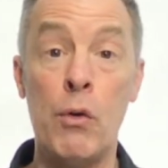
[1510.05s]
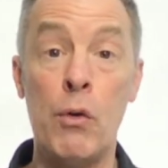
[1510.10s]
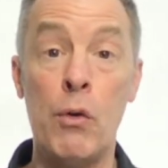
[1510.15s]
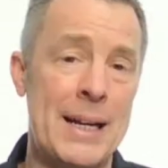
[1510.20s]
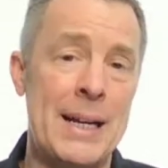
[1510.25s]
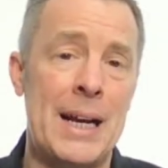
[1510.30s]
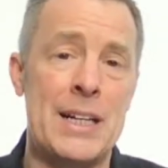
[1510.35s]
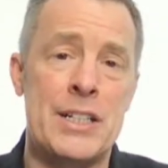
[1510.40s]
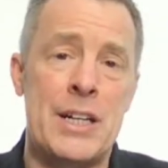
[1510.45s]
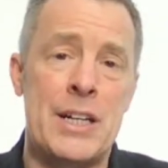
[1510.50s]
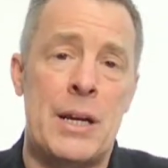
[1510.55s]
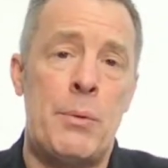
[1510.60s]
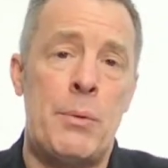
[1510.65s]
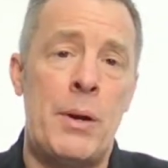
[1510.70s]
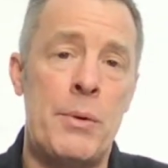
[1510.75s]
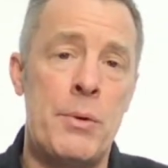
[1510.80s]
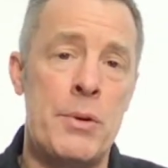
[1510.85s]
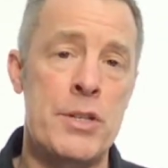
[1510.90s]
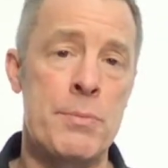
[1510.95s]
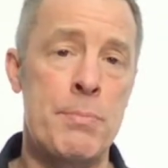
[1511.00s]
My gosh, how do
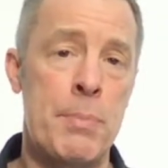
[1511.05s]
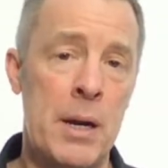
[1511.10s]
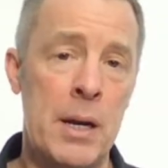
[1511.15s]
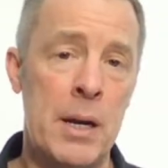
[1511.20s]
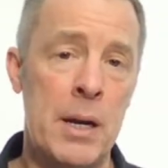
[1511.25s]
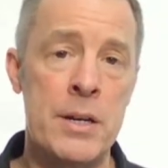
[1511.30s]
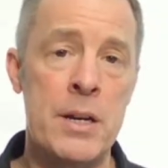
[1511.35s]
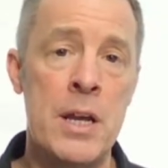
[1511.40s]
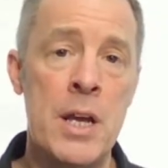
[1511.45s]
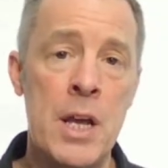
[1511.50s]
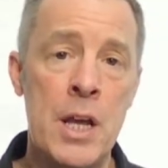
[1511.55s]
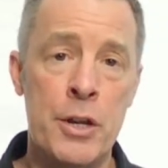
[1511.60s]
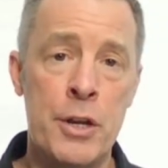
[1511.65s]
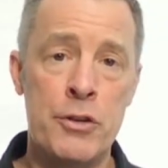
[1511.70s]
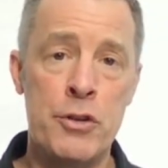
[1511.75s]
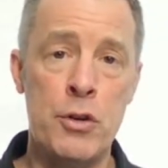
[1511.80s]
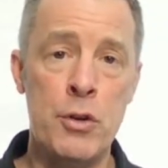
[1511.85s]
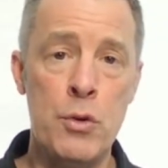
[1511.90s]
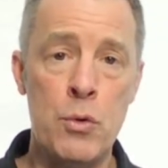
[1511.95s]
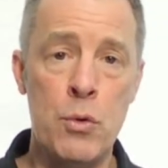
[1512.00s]
I respond
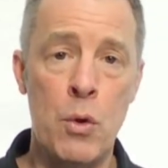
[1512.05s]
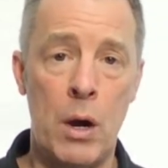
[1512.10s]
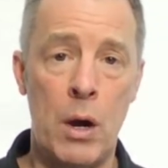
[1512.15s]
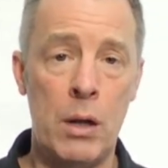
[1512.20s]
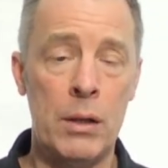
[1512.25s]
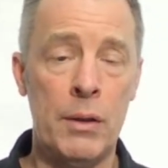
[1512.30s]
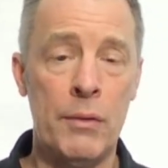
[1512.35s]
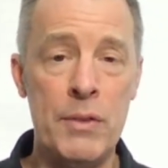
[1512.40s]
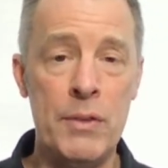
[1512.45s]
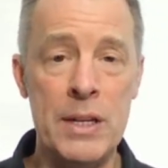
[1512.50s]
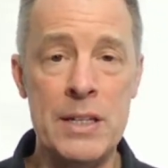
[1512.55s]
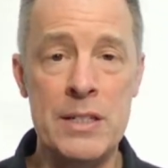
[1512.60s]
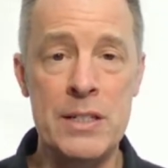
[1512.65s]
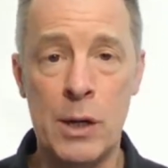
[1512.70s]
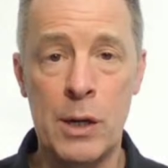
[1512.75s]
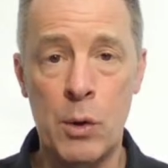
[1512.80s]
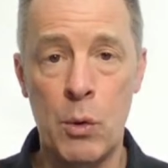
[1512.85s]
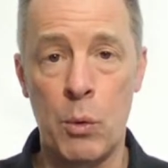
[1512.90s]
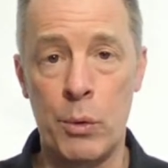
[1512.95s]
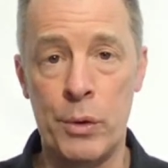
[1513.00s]
to all of these
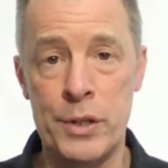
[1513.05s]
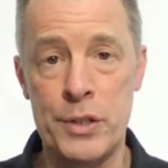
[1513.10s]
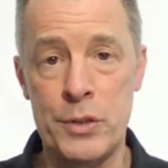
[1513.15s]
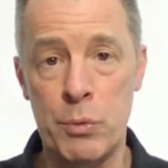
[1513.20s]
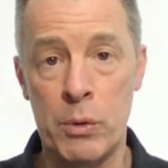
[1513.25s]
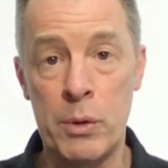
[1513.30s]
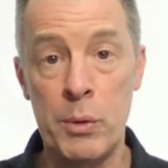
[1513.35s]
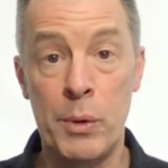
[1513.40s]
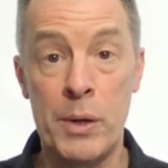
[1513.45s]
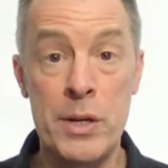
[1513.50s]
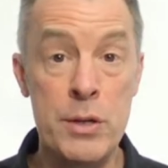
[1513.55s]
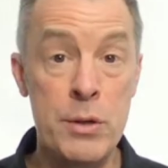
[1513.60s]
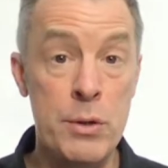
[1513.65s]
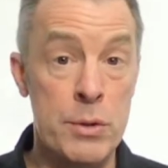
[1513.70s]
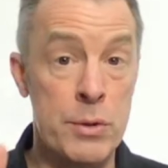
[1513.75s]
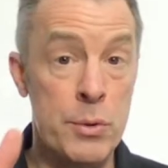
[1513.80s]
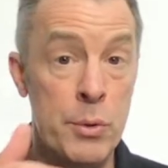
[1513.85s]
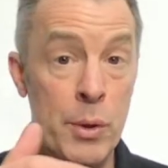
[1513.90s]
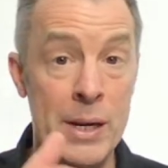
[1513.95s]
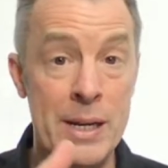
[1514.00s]
inquiries? What do I do?
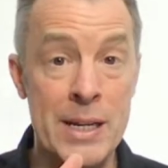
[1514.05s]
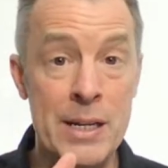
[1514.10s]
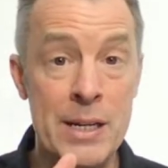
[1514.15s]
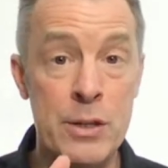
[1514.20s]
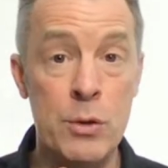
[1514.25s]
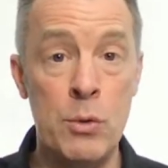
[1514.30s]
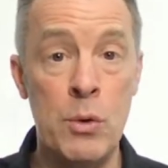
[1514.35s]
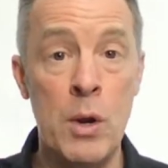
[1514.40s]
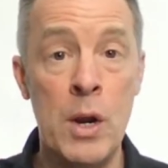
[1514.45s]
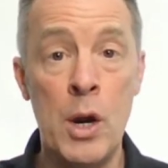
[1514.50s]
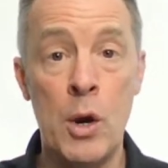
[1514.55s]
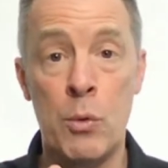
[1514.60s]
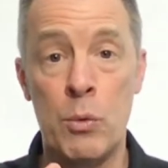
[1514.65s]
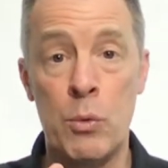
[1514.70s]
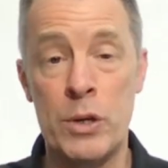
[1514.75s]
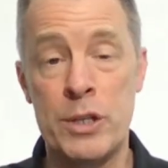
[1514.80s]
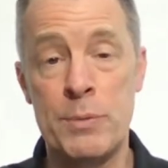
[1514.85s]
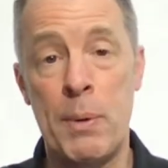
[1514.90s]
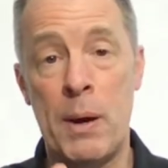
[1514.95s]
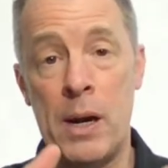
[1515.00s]
Do I need to
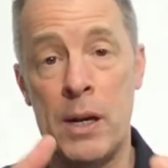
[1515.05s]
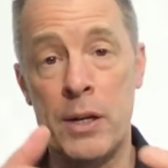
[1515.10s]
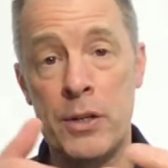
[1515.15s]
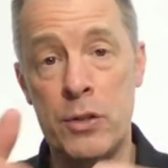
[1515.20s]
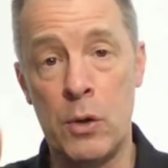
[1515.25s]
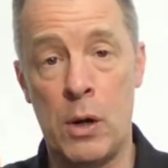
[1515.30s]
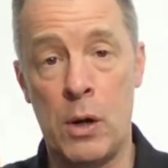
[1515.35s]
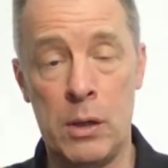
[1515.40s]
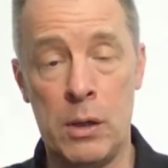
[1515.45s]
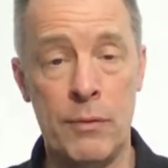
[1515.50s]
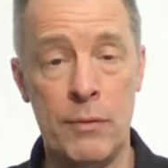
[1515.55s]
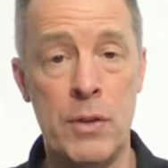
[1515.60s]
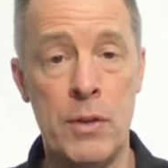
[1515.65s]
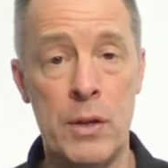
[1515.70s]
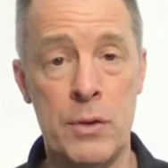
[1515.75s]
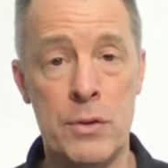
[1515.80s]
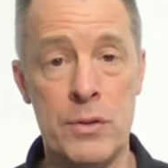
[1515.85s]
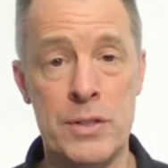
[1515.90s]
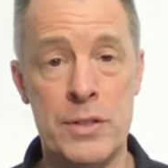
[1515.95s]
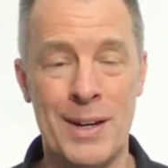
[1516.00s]
respond to all of
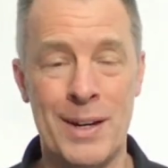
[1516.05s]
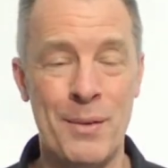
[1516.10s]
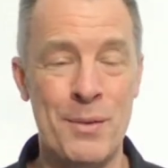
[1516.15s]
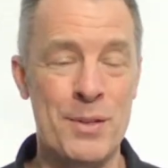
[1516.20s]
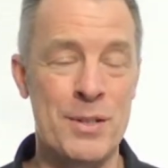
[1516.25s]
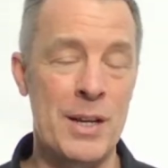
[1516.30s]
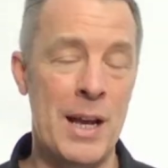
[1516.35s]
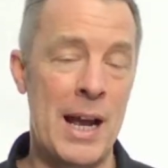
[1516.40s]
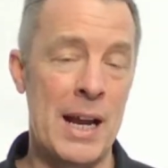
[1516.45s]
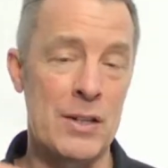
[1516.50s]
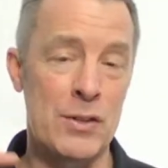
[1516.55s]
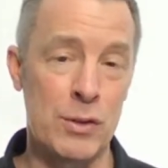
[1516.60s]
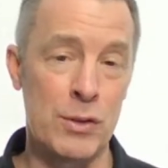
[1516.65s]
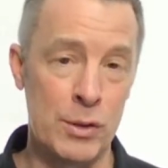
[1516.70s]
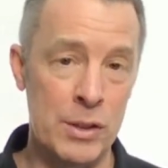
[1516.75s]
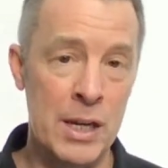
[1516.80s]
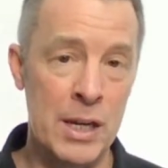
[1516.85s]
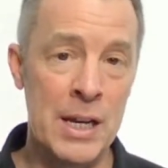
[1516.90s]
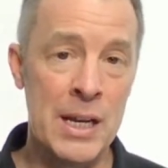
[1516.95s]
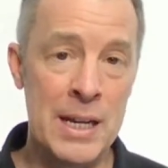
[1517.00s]
those? And I was
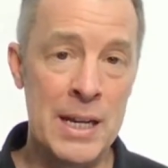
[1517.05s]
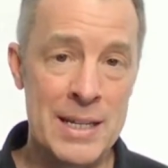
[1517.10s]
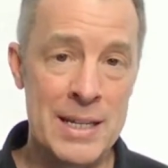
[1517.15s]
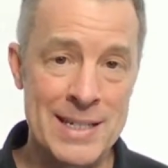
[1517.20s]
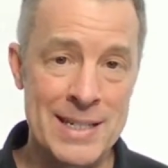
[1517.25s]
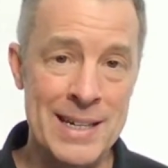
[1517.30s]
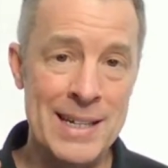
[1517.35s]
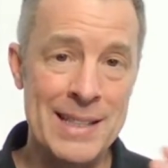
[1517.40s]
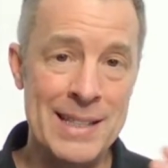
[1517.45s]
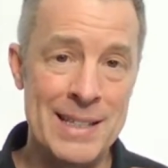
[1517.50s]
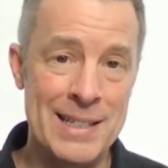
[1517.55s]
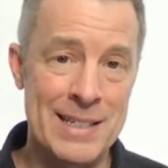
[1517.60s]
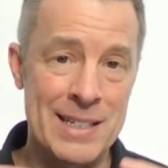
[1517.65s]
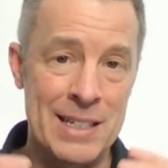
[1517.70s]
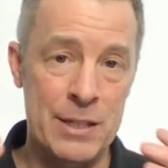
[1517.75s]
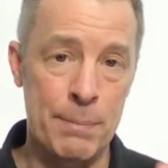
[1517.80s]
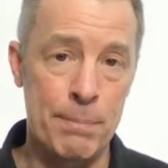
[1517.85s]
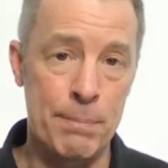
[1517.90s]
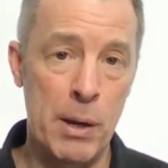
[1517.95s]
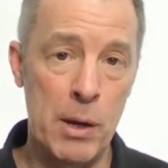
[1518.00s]
actually seeing this
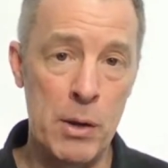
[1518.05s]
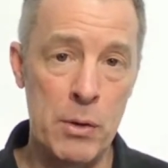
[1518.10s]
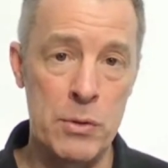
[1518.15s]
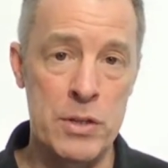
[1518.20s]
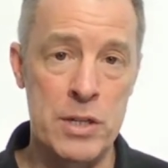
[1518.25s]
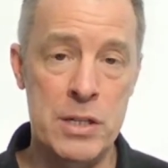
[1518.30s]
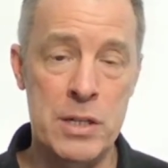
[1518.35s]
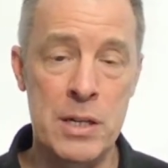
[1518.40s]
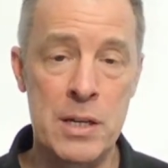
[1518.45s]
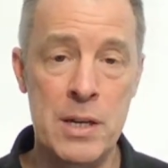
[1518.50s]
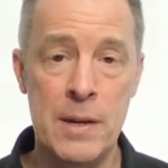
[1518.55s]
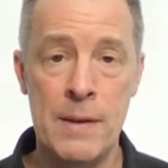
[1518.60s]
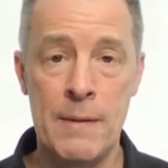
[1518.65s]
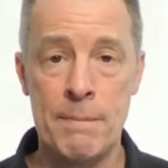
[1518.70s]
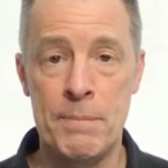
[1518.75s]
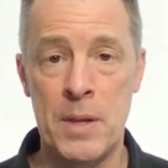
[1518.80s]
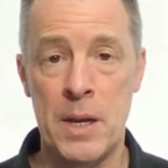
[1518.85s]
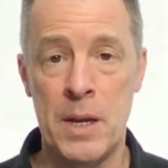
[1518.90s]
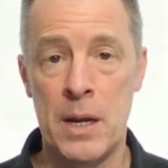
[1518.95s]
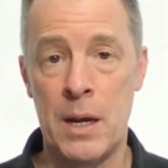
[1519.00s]
as a post
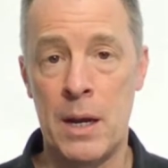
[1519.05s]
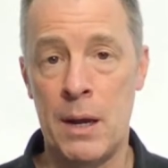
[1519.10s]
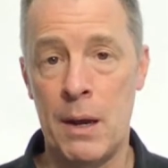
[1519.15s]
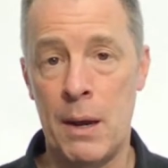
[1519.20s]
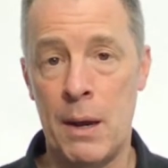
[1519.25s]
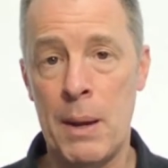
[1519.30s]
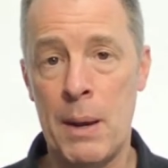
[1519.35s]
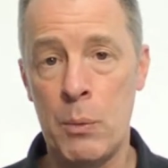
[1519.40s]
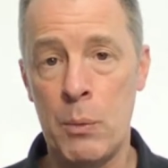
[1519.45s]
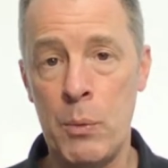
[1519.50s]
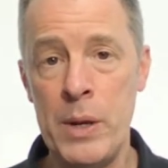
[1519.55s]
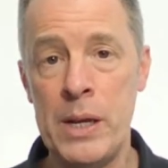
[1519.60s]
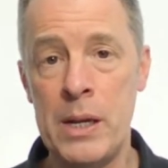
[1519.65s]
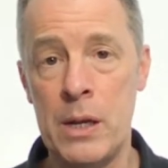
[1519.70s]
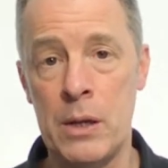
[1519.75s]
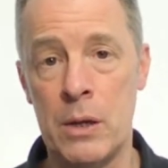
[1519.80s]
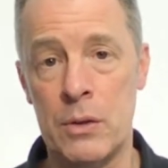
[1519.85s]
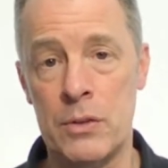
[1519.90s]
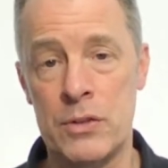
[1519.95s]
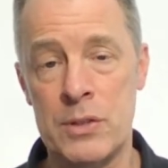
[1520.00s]
about a week
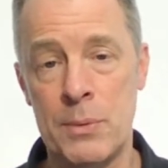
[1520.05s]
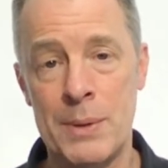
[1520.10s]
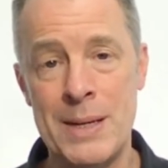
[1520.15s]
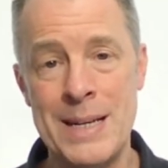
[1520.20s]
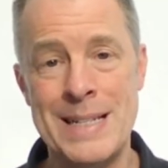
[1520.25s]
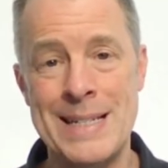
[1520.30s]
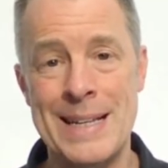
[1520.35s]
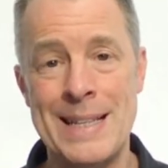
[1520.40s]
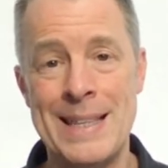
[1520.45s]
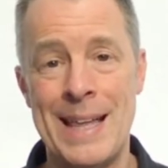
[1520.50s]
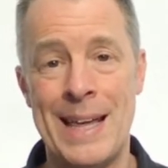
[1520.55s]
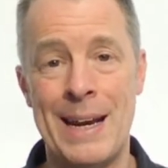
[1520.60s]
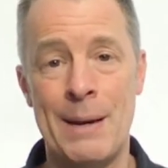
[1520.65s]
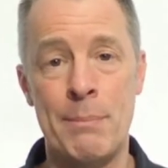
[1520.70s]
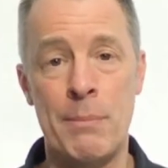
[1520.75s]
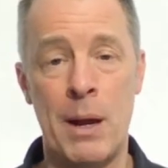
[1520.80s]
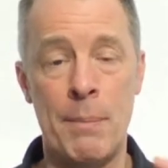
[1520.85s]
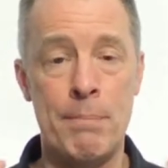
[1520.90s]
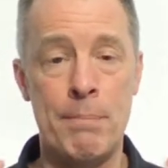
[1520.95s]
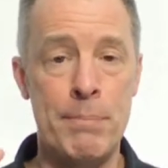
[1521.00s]
ago. Somebody said that
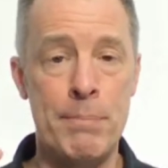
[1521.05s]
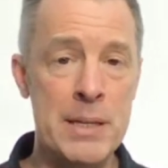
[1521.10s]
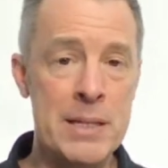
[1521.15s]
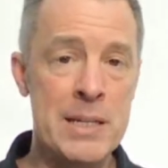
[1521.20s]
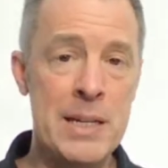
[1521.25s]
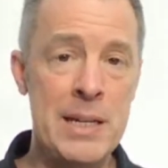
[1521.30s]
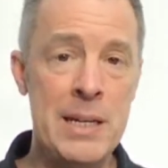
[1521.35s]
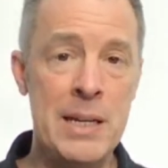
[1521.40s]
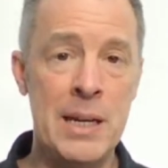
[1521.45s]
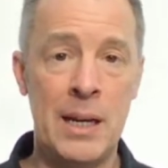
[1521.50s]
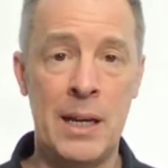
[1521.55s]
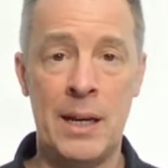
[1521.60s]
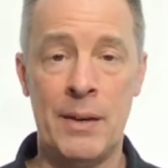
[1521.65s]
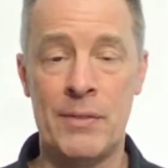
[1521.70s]
I'm busy.